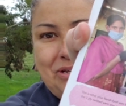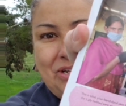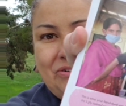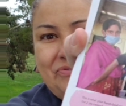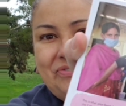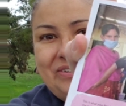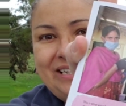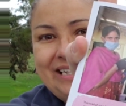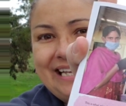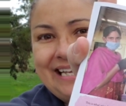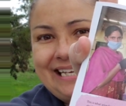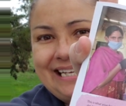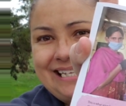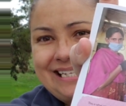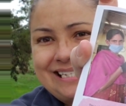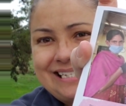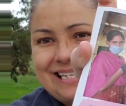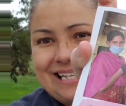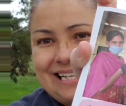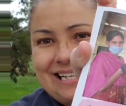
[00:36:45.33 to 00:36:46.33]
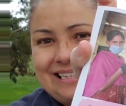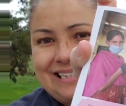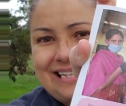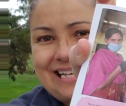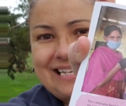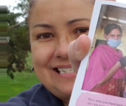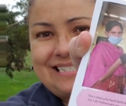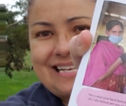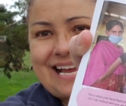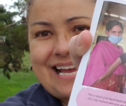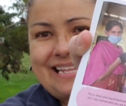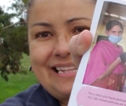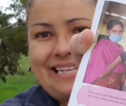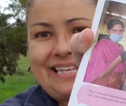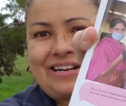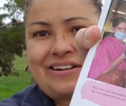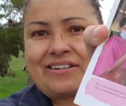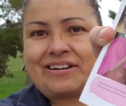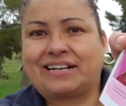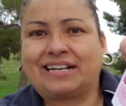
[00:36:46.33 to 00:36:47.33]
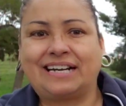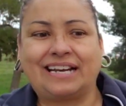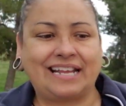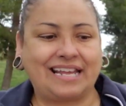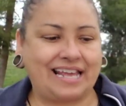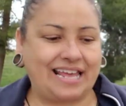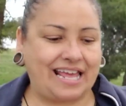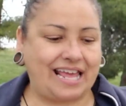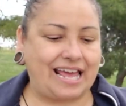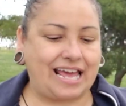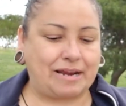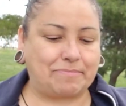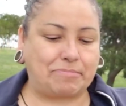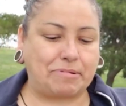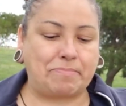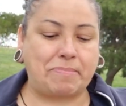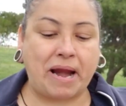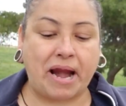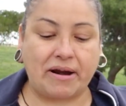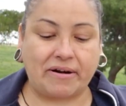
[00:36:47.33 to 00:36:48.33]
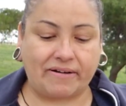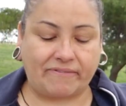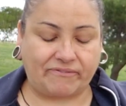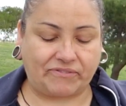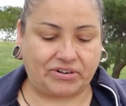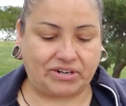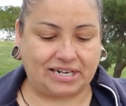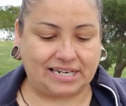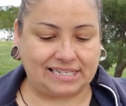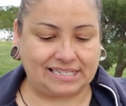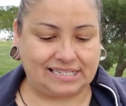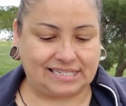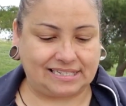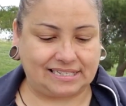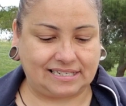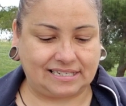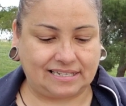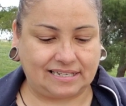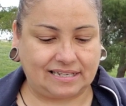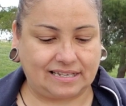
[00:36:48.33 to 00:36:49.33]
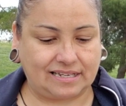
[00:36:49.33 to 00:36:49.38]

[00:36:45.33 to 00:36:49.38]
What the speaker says: beautiful ladies that dye the yarn and prepare it for us.